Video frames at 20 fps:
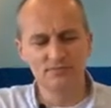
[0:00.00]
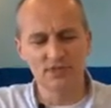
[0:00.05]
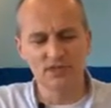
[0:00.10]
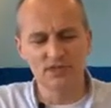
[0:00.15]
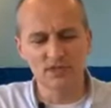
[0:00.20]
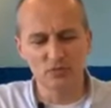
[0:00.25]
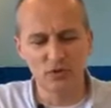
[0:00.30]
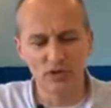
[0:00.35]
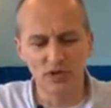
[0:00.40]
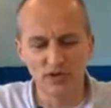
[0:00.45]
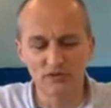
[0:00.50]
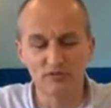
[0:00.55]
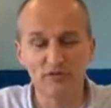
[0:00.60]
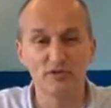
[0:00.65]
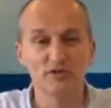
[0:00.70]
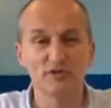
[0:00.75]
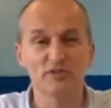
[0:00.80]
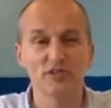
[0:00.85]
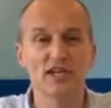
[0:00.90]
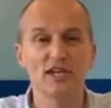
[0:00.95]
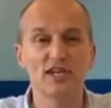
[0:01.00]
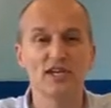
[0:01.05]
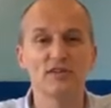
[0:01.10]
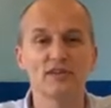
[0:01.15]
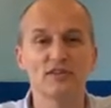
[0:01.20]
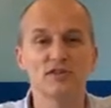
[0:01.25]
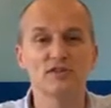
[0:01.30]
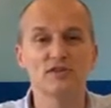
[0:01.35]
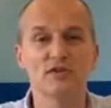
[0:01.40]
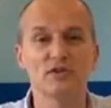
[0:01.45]
It's wonderful to hear
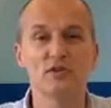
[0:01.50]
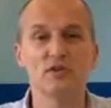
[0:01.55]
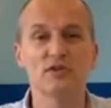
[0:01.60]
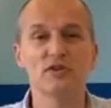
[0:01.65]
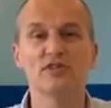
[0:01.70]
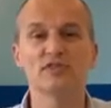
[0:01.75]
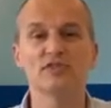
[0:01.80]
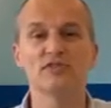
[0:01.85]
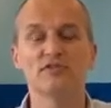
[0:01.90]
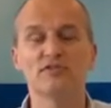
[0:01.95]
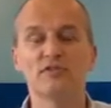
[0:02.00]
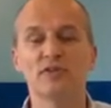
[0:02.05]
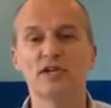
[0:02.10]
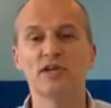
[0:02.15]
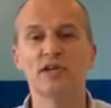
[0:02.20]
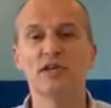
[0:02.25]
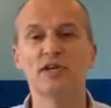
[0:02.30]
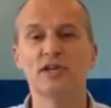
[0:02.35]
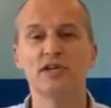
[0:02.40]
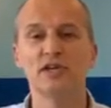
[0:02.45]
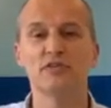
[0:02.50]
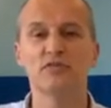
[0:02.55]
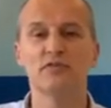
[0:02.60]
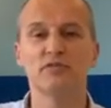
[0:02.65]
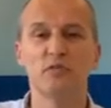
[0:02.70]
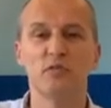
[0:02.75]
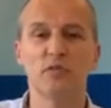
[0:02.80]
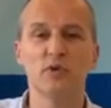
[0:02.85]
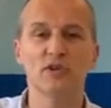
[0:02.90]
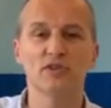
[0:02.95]
the stories of
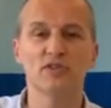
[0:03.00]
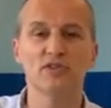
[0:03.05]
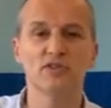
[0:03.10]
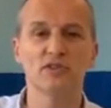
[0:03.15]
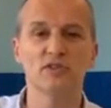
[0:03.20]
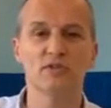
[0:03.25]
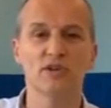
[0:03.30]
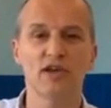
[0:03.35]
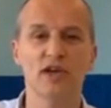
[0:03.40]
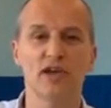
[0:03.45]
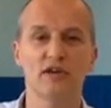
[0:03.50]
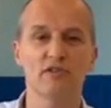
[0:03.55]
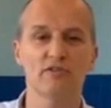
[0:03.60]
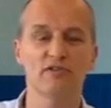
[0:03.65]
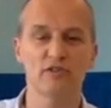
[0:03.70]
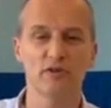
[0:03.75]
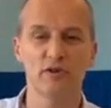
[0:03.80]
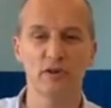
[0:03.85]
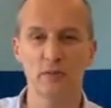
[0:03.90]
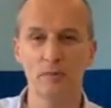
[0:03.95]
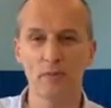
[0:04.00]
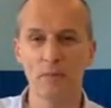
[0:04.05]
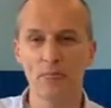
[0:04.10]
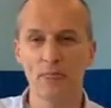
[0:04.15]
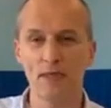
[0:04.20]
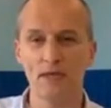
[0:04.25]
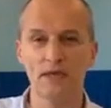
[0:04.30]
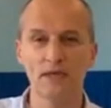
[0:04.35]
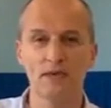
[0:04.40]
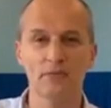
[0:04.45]
different ones who have
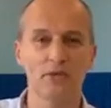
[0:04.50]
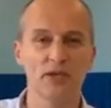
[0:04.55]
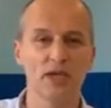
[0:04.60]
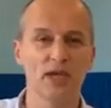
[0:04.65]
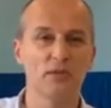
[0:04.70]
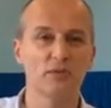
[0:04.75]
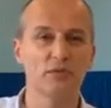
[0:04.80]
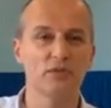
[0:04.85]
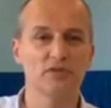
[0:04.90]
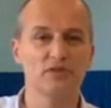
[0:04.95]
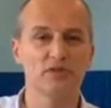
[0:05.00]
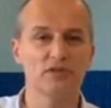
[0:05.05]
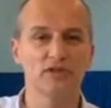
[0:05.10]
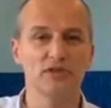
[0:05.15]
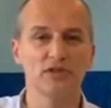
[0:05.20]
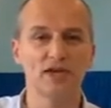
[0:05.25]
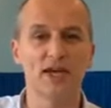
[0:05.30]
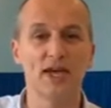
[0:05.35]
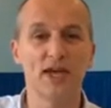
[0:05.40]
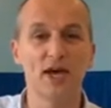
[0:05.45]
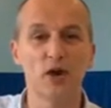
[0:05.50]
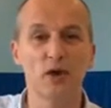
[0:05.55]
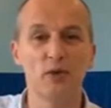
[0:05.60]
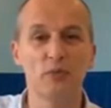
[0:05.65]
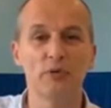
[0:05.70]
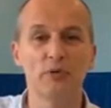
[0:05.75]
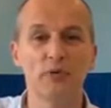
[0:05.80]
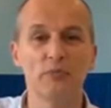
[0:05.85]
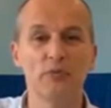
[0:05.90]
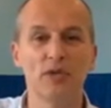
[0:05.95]
been able to
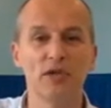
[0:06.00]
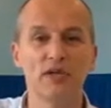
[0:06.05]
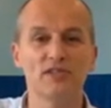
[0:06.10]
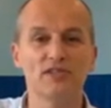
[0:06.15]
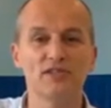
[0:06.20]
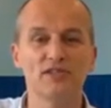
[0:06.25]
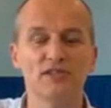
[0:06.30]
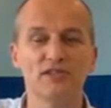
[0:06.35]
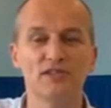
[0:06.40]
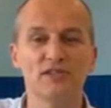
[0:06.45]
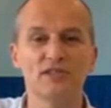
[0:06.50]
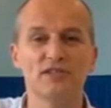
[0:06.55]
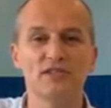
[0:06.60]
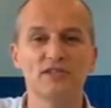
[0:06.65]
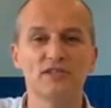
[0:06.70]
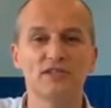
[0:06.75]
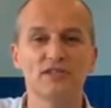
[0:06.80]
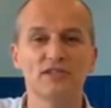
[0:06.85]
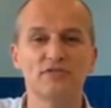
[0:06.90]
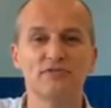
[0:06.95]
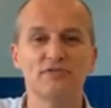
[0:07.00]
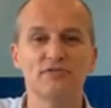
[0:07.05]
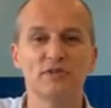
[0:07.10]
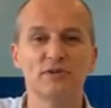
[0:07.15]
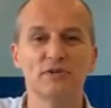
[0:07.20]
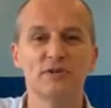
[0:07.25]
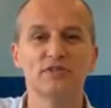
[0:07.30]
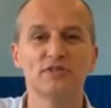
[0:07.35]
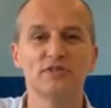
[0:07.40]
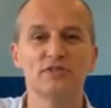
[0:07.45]
help and minister to
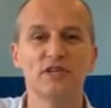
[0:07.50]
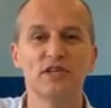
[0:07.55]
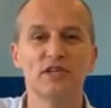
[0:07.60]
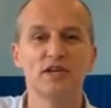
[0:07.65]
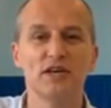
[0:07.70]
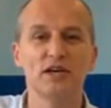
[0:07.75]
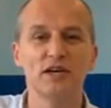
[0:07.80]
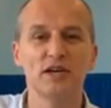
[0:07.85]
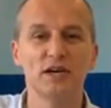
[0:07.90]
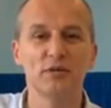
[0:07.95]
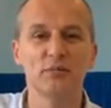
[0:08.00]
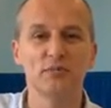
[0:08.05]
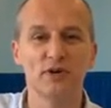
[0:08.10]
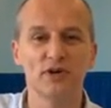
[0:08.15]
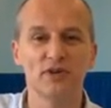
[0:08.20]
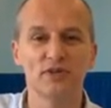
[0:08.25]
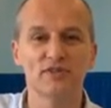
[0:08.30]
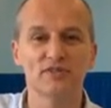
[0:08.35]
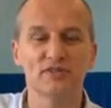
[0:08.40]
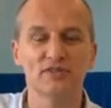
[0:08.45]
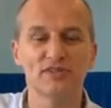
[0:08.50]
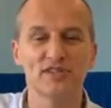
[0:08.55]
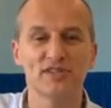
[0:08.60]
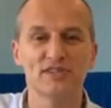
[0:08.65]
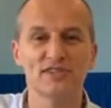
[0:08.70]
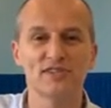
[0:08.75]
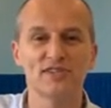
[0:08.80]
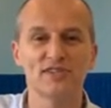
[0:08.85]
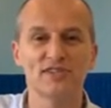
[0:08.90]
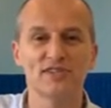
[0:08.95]
different brothers and
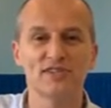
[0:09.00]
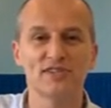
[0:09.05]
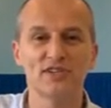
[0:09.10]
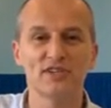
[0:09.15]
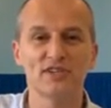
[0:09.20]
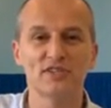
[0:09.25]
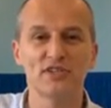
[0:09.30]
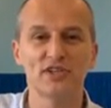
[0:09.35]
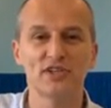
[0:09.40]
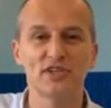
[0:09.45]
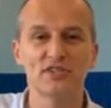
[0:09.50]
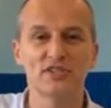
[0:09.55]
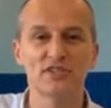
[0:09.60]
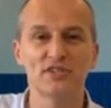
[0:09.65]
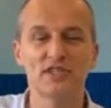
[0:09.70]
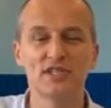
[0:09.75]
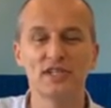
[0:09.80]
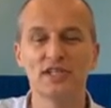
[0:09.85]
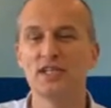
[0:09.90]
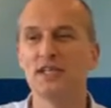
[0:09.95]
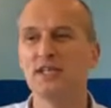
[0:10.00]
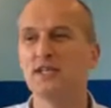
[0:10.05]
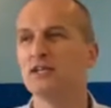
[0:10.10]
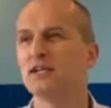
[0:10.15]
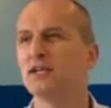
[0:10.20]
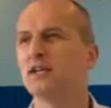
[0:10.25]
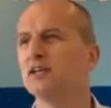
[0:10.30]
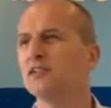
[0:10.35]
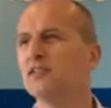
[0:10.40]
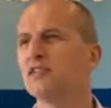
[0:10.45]
sisters in the church.
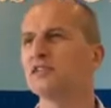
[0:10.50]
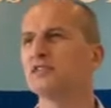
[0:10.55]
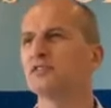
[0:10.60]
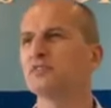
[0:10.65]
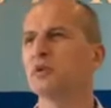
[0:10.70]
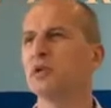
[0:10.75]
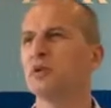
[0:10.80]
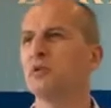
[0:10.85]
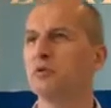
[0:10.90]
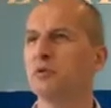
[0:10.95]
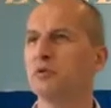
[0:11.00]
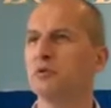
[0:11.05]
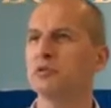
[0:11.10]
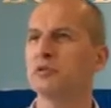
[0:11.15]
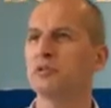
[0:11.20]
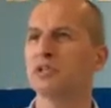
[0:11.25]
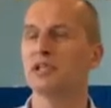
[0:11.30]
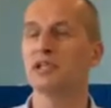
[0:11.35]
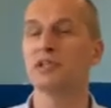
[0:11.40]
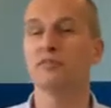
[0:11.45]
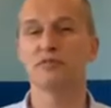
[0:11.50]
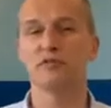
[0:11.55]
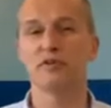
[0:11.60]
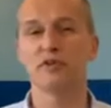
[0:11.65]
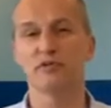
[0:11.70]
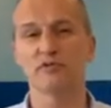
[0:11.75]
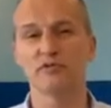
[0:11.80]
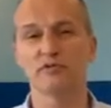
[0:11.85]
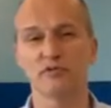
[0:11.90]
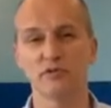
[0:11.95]
This week we were
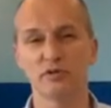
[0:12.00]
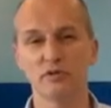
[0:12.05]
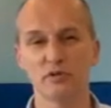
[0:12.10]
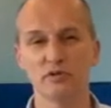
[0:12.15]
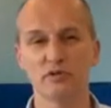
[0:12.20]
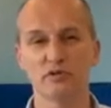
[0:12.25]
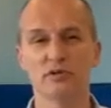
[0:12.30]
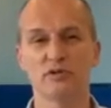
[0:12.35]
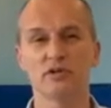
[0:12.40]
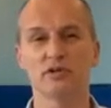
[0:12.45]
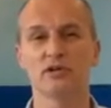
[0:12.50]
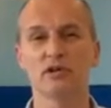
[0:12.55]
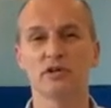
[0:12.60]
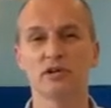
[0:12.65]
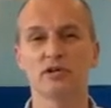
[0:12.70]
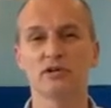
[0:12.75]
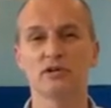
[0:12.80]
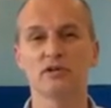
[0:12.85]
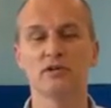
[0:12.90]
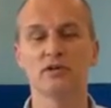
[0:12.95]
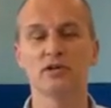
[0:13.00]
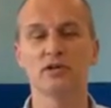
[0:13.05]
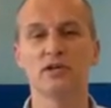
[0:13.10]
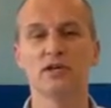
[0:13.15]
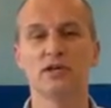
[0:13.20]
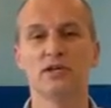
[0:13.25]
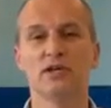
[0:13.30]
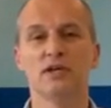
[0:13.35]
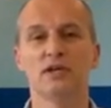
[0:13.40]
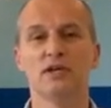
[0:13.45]
delivering food
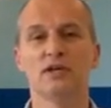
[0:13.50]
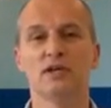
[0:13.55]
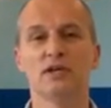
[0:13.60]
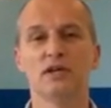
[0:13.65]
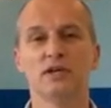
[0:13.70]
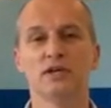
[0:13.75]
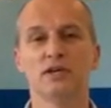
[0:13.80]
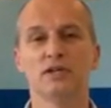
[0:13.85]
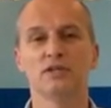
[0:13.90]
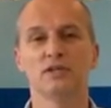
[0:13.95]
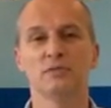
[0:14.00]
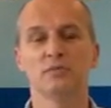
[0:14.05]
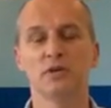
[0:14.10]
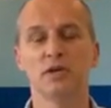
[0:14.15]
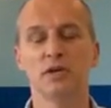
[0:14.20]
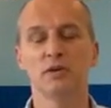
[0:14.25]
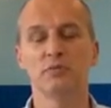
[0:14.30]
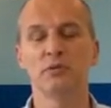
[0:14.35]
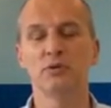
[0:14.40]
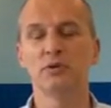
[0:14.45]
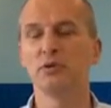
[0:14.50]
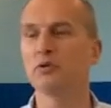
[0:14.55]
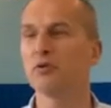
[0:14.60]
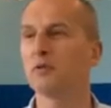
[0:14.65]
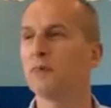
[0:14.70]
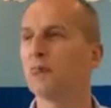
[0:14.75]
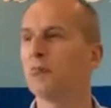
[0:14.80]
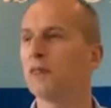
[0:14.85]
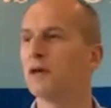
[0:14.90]
to people.